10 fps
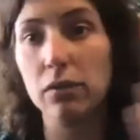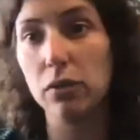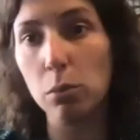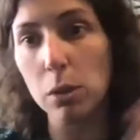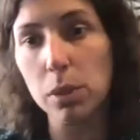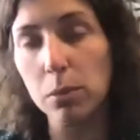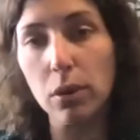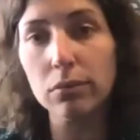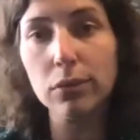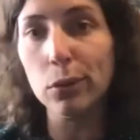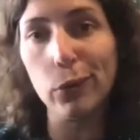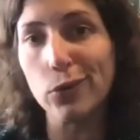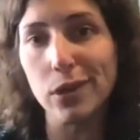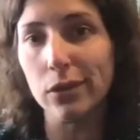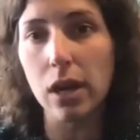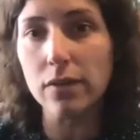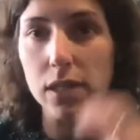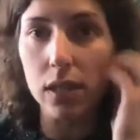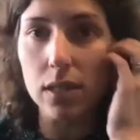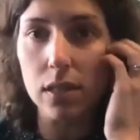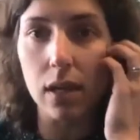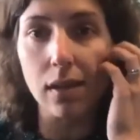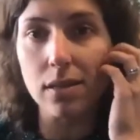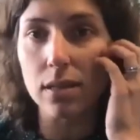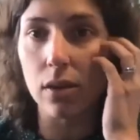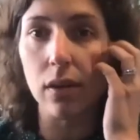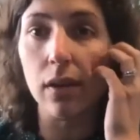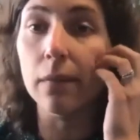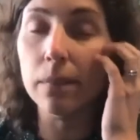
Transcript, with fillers: so many people who are losing their lives to this unnecessarily.